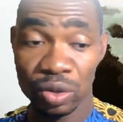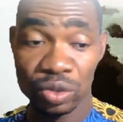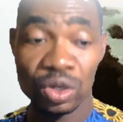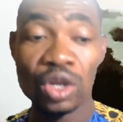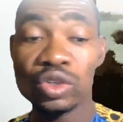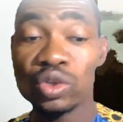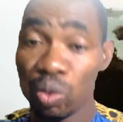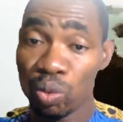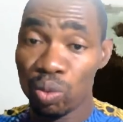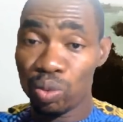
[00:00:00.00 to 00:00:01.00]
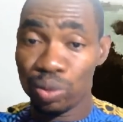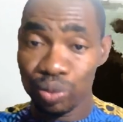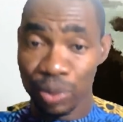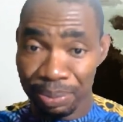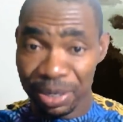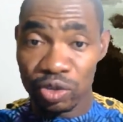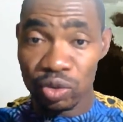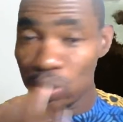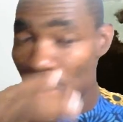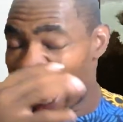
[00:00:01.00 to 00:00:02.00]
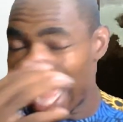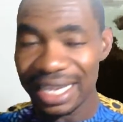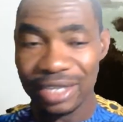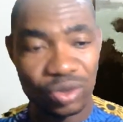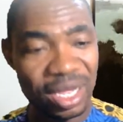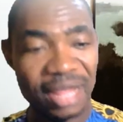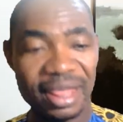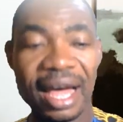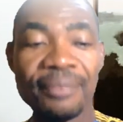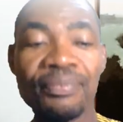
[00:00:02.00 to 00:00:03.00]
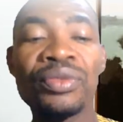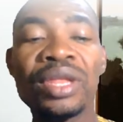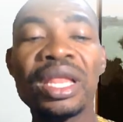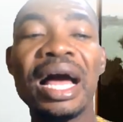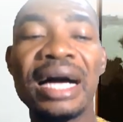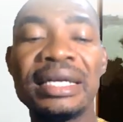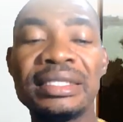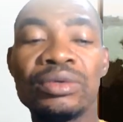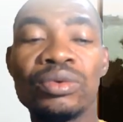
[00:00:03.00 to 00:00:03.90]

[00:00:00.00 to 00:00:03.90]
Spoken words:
So we bring two ideas together and we